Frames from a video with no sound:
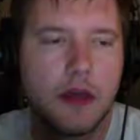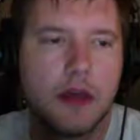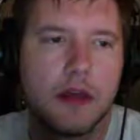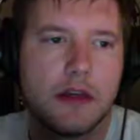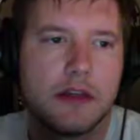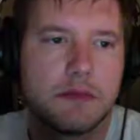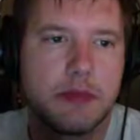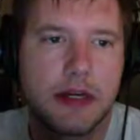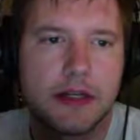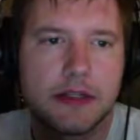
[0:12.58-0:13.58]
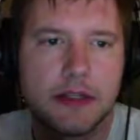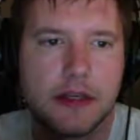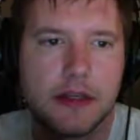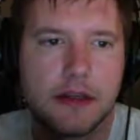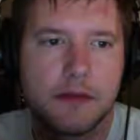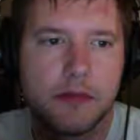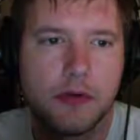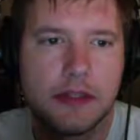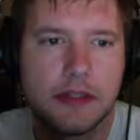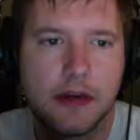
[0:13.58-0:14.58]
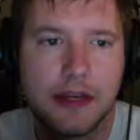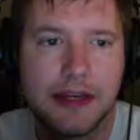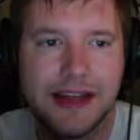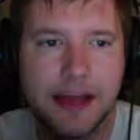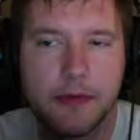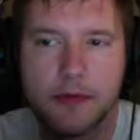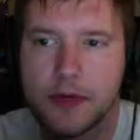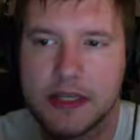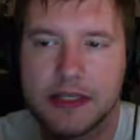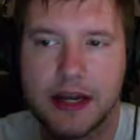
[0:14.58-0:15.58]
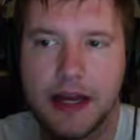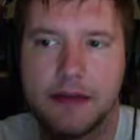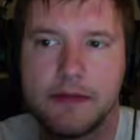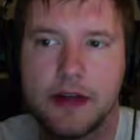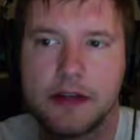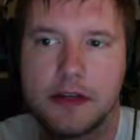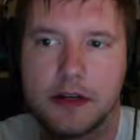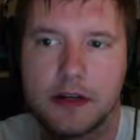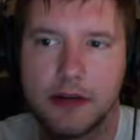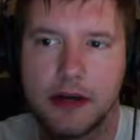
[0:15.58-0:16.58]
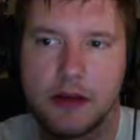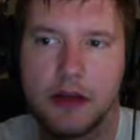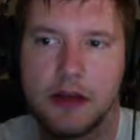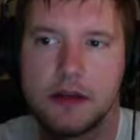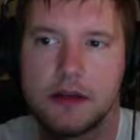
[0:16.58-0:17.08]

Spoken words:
is because it points out a type of risk I have not talked about yet.